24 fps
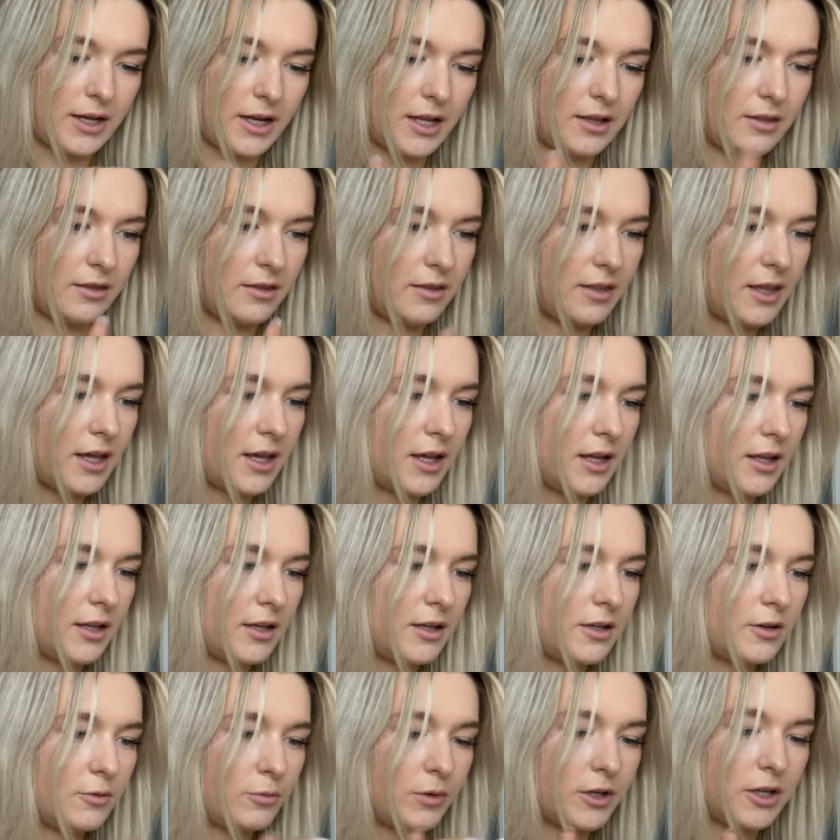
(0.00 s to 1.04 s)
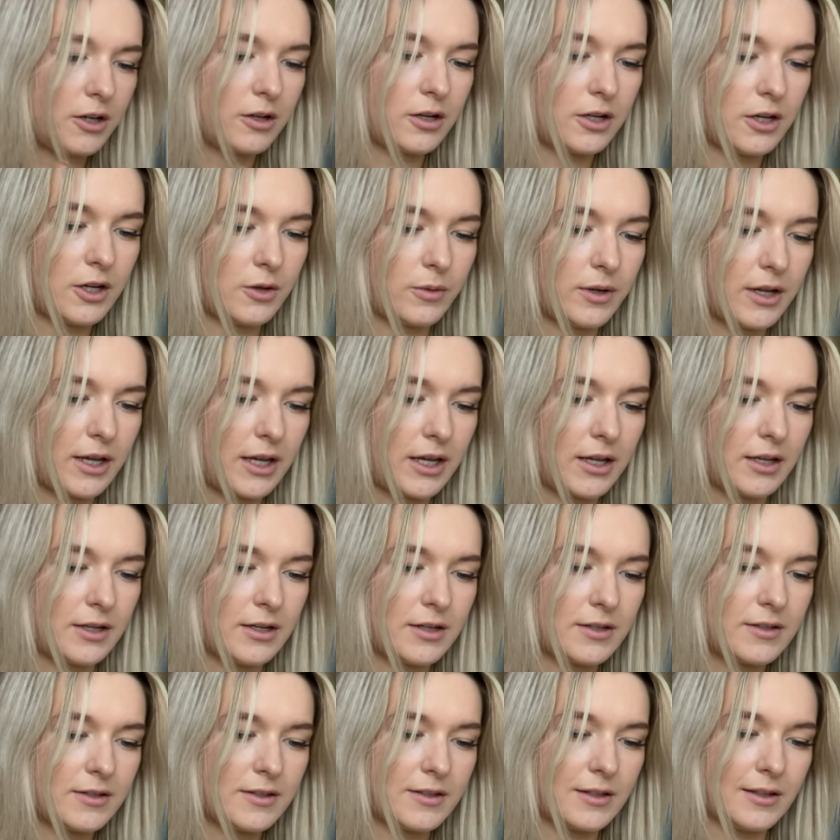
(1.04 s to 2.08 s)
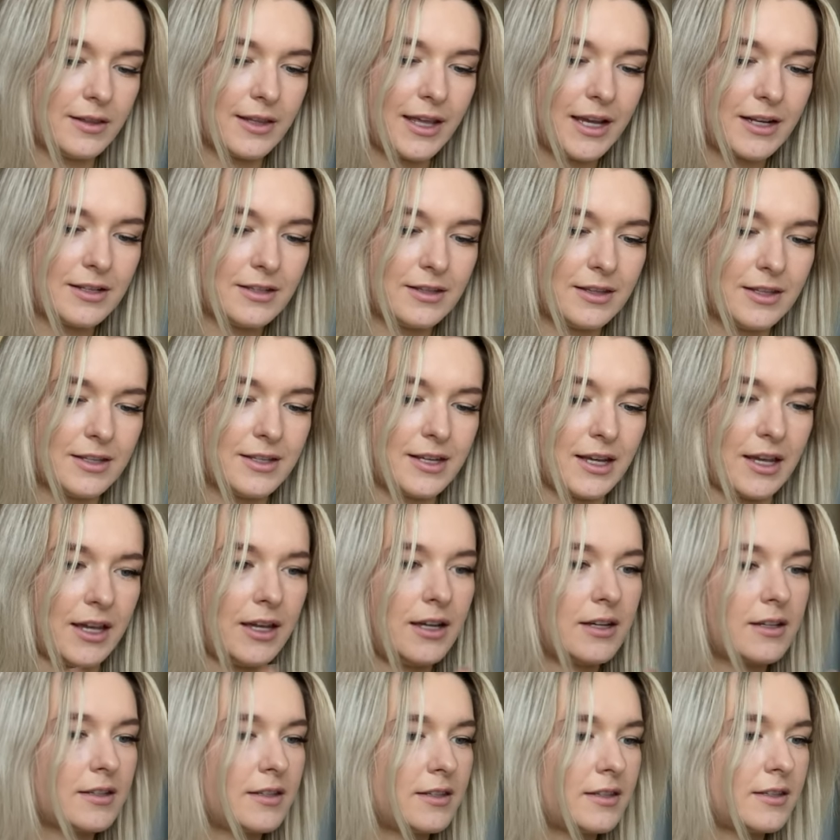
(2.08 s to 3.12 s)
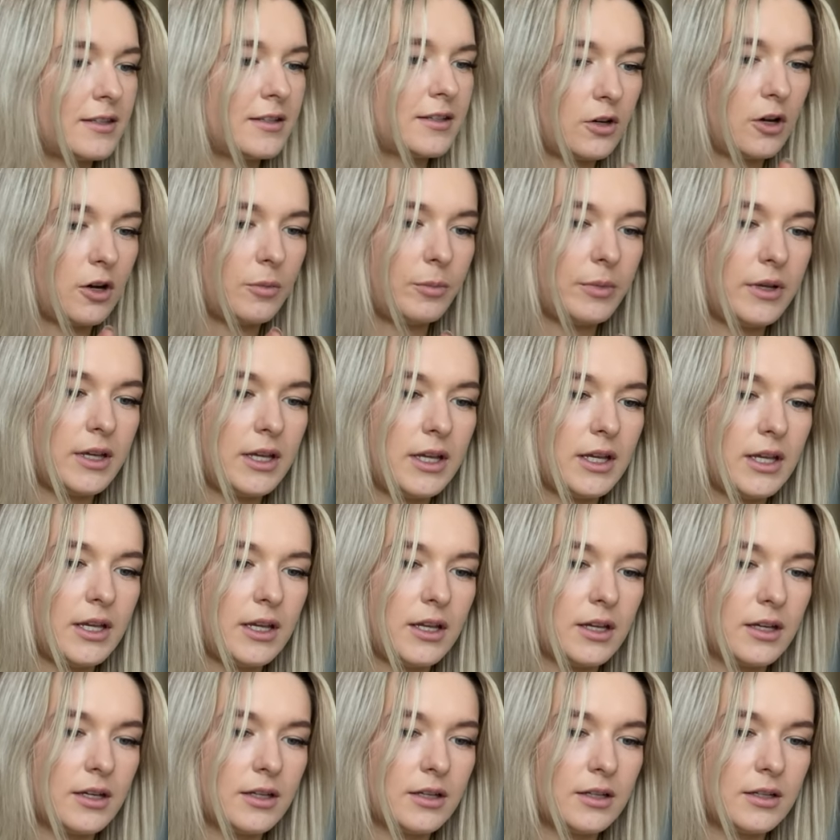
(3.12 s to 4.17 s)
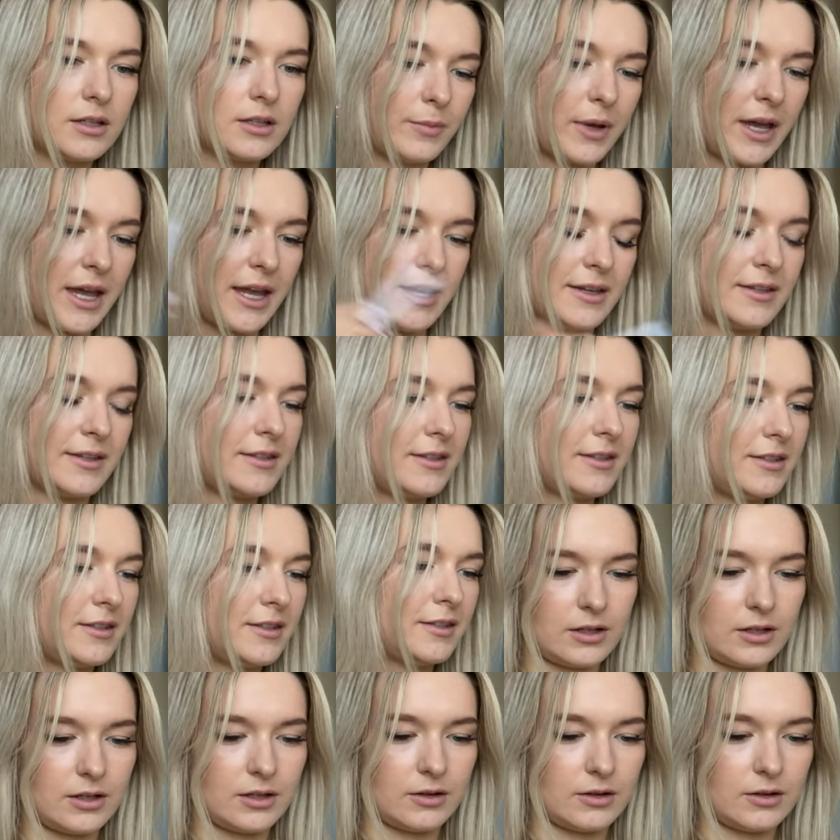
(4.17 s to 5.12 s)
and then we're gonna go ahead, select the text, copy, paste.